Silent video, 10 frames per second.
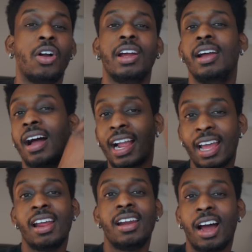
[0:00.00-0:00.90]
Okay, I
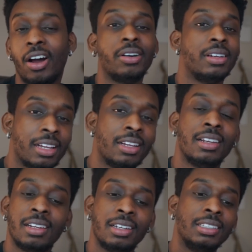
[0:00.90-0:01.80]
get it now.
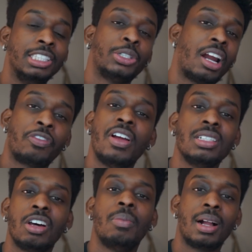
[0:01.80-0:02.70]
She tried to friend
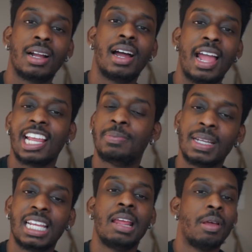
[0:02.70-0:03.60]
zone my guy. I
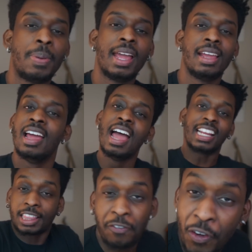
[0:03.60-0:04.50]
expected him to pay. Get
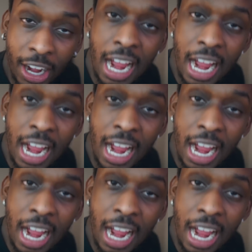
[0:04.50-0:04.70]
the fuck